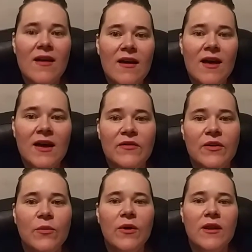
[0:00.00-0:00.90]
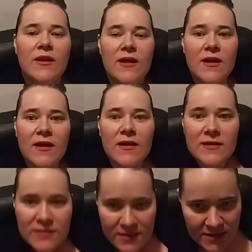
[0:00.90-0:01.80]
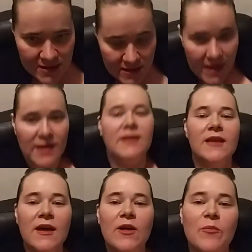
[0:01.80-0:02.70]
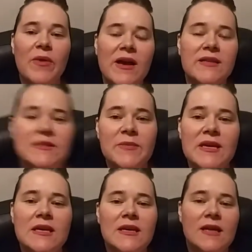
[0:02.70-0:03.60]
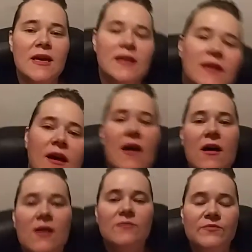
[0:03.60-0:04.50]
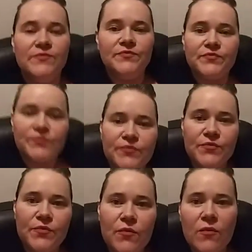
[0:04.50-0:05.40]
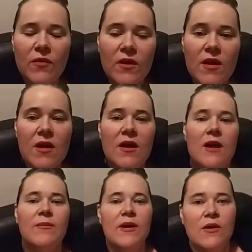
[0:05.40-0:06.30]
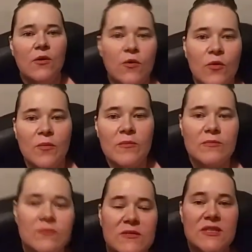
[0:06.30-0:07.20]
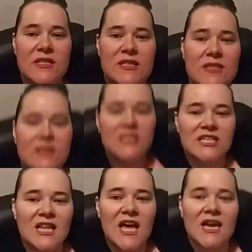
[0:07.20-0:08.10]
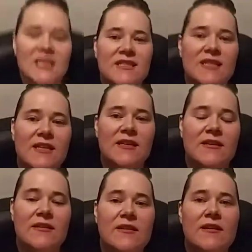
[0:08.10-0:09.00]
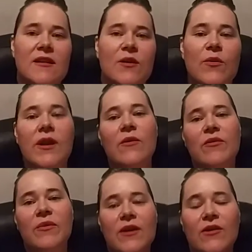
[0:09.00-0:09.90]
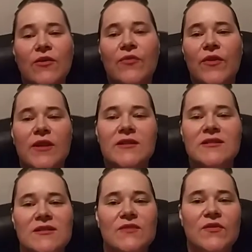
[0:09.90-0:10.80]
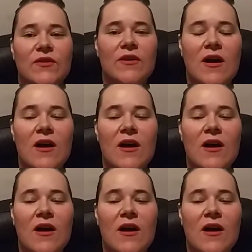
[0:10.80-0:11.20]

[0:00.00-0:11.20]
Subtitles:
Hi everyone, it's Danielle Beck speaking again. I'm at home, just chillaxing. Went out with my girlfriends for